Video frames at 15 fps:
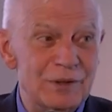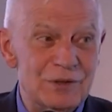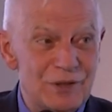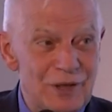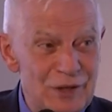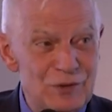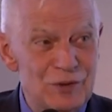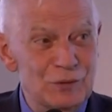It's
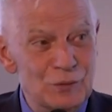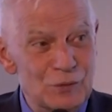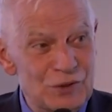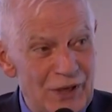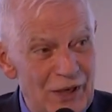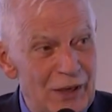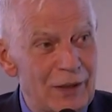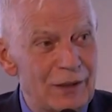easy to
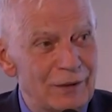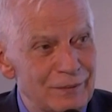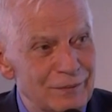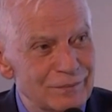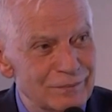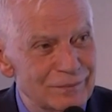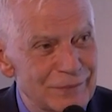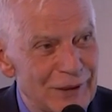say,
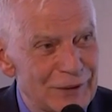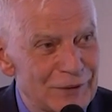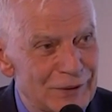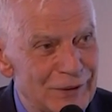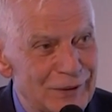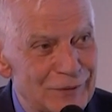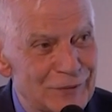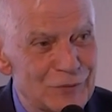but
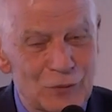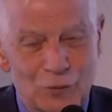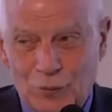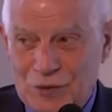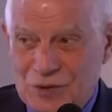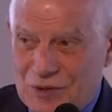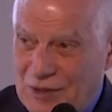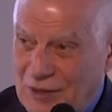uh, to
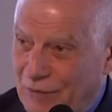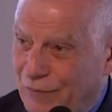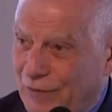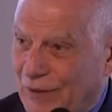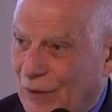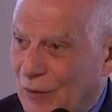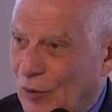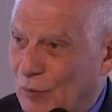receive
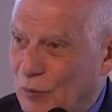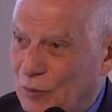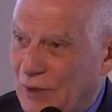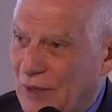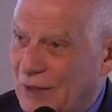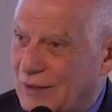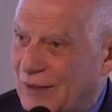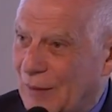and
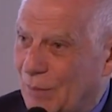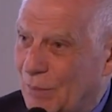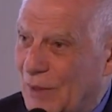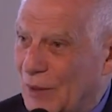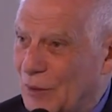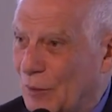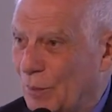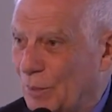accommodate ten
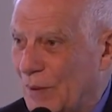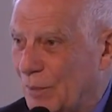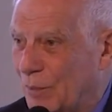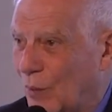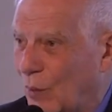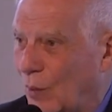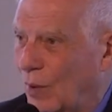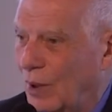million
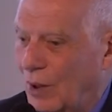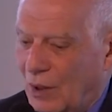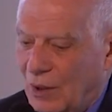people